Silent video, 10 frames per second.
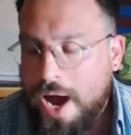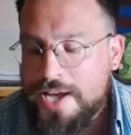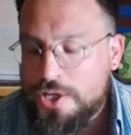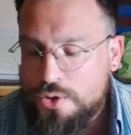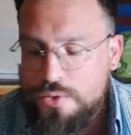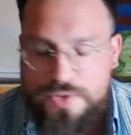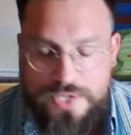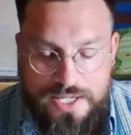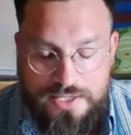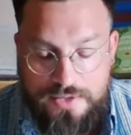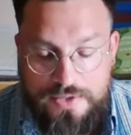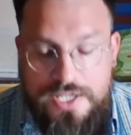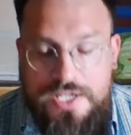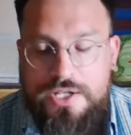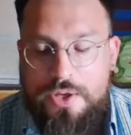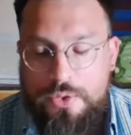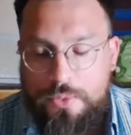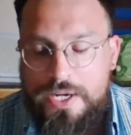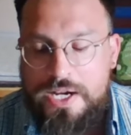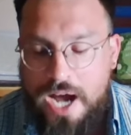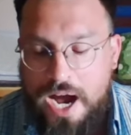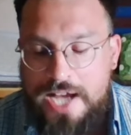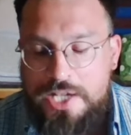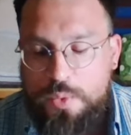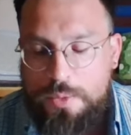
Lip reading: I do think that these three guys